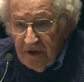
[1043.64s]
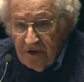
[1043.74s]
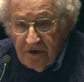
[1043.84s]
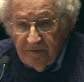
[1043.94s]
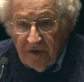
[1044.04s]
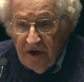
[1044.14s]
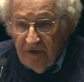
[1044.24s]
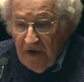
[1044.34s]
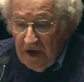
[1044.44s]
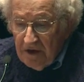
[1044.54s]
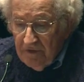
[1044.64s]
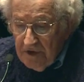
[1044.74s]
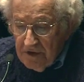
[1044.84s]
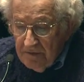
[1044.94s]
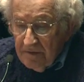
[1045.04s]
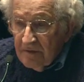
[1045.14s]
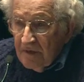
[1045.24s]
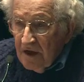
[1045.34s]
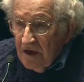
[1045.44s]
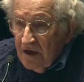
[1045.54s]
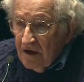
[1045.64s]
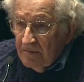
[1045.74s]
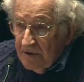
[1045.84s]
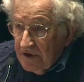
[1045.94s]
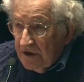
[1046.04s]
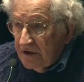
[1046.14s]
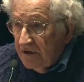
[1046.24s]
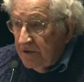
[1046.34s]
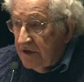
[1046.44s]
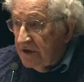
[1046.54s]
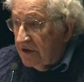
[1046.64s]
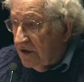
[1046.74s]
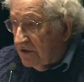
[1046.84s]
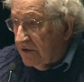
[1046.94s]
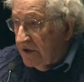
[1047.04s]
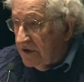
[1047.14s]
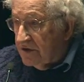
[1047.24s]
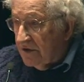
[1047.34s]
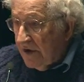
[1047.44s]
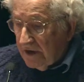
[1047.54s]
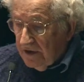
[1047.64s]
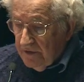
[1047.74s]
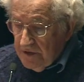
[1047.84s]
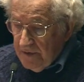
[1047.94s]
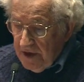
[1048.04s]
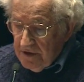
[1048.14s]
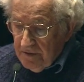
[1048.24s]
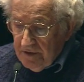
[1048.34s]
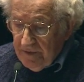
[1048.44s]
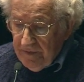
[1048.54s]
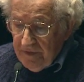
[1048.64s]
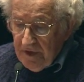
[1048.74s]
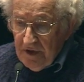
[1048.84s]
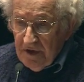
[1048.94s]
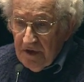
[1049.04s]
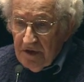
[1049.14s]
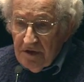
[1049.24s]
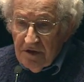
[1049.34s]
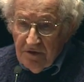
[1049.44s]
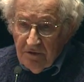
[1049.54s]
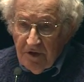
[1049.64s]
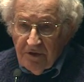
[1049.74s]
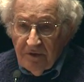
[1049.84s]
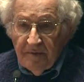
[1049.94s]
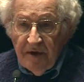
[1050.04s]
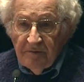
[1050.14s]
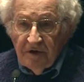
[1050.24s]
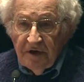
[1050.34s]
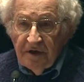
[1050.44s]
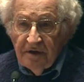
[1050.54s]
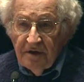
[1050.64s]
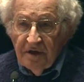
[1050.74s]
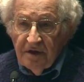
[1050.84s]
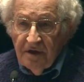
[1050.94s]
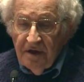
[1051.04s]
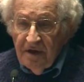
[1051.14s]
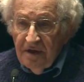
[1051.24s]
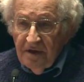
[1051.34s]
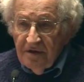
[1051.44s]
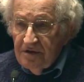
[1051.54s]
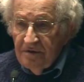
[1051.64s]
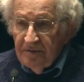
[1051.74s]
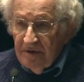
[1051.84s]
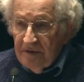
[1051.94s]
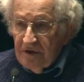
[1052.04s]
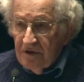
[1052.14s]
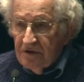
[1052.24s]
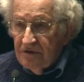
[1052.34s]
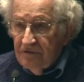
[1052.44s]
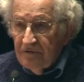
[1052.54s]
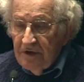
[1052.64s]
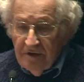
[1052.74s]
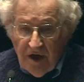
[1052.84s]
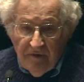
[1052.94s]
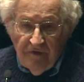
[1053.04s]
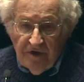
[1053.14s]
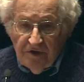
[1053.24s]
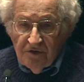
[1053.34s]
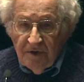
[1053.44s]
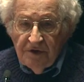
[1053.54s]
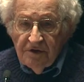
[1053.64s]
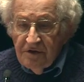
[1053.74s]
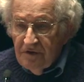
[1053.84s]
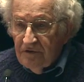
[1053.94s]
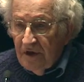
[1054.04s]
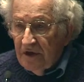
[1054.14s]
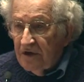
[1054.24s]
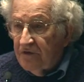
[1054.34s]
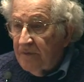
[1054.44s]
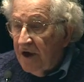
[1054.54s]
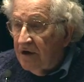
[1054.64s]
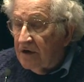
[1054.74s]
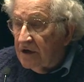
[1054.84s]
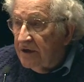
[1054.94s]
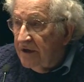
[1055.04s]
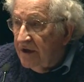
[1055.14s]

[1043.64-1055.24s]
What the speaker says: some kind of activism, particularly within the country that's directly responsible. It's worth remembering that simply because of obvious reasons of relative power,